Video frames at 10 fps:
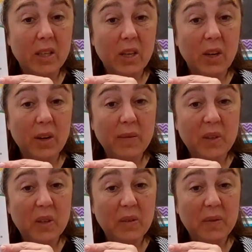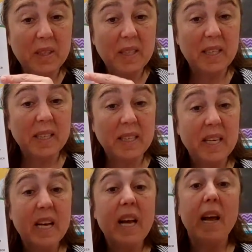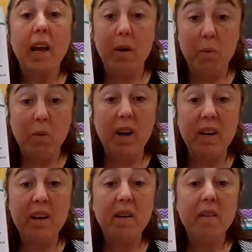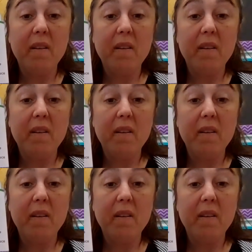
curved surfaces, and one